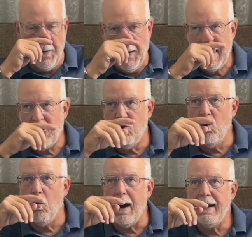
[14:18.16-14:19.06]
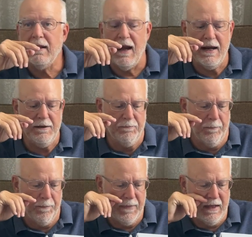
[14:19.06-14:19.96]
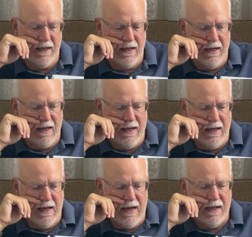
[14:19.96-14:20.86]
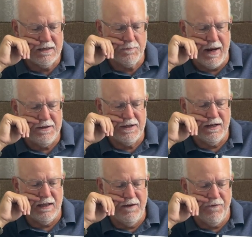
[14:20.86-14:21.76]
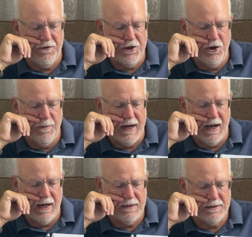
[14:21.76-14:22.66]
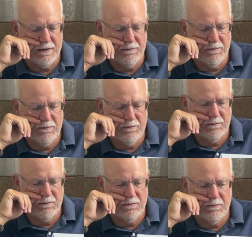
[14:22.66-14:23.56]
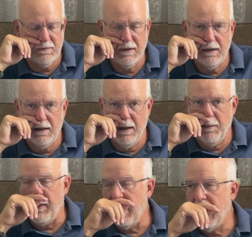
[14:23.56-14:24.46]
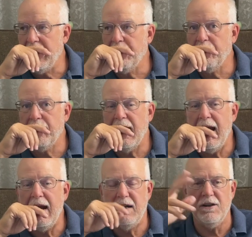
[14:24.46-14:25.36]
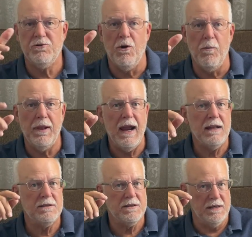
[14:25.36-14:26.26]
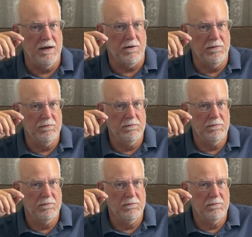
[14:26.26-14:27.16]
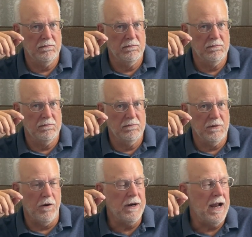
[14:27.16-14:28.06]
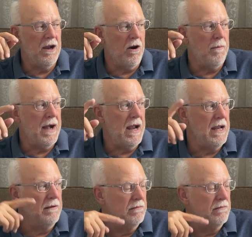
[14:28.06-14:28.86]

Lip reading: now cool white light, it's basically for the human eyes. But it does grow plants still. Okay, on my